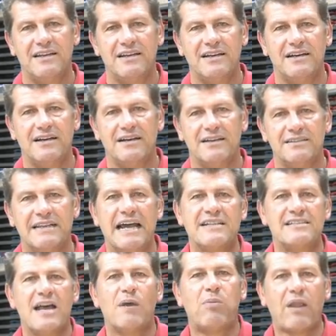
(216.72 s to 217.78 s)
Uh,
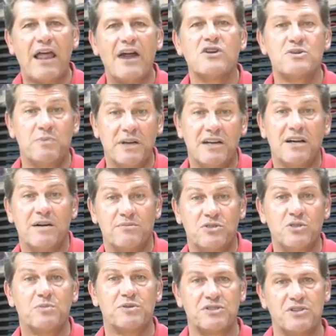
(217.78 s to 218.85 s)
that's how players become
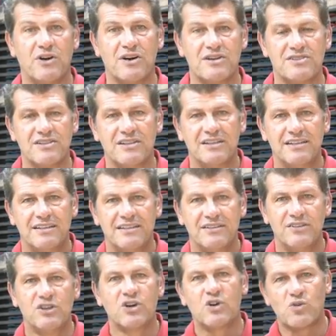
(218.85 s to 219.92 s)
superstars.
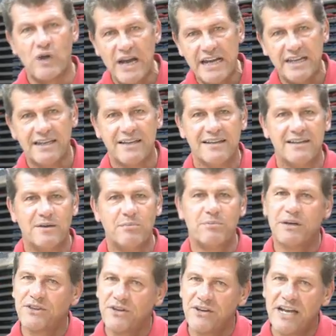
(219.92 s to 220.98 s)
They're great,
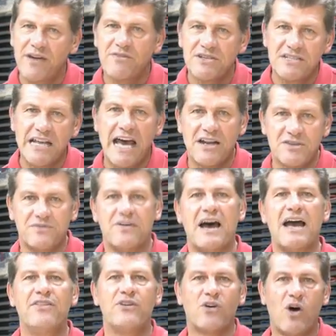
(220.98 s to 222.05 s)
but they're never
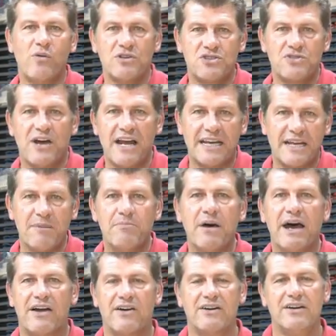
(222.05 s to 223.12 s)
satisfied. They're always trying to get
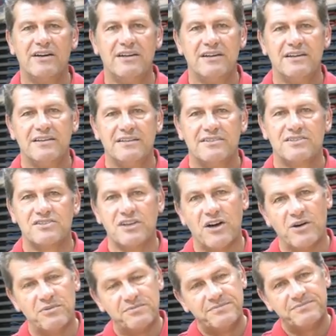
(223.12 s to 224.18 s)
better.
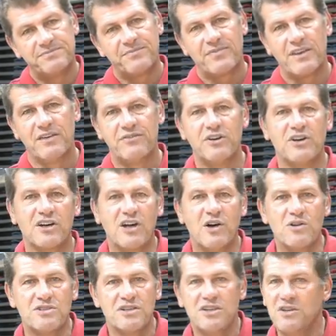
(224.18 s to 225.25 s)
So if you're a
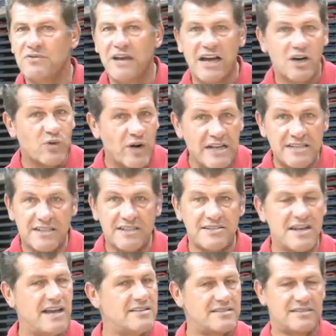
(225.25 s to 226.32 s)
coach and you've had great
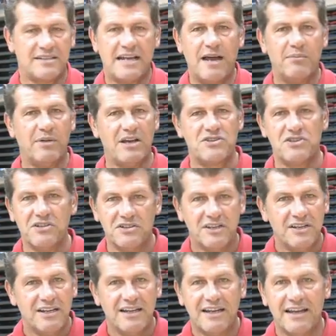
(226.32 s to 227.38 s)
success, God bless you,
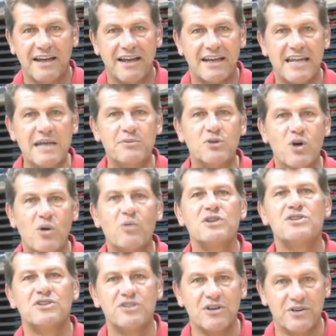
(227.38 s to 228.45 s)
and keep doing
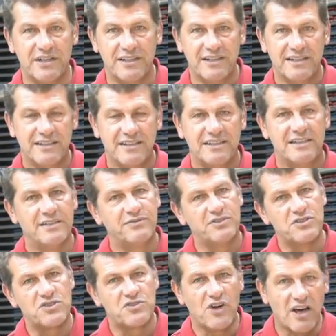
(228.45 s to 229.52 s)
what you're doing. If
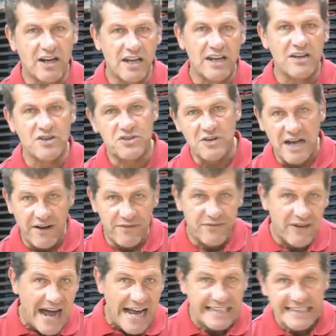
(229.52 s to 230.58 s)
you're struggling and you're trying to
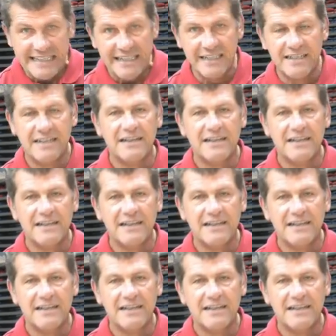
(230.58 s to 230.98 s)
find it,